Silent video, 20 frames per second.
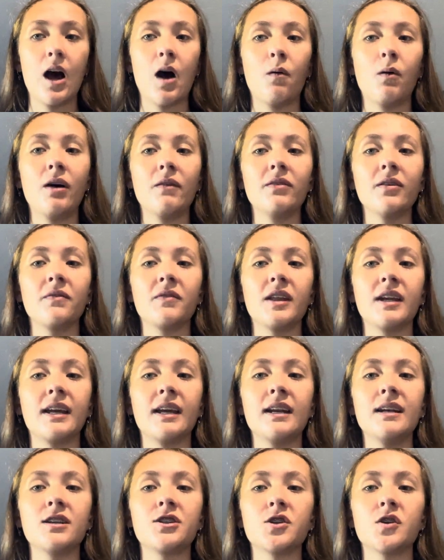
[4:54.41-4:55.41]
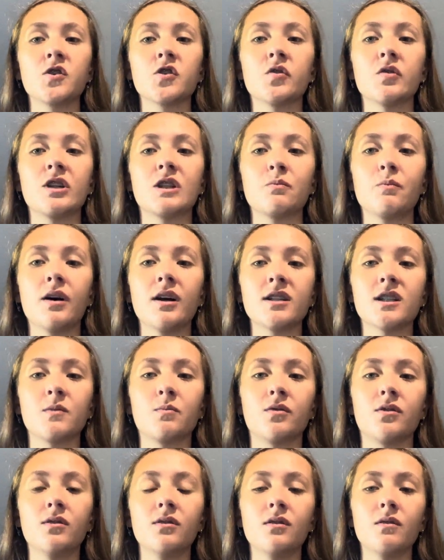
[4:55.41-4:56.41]
However, if the kid is shown to be
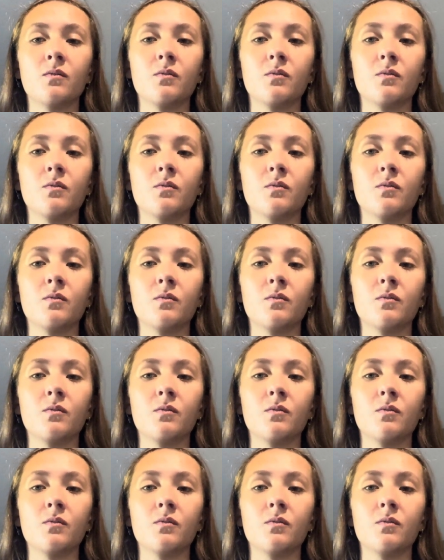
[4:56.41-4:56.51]
responsible,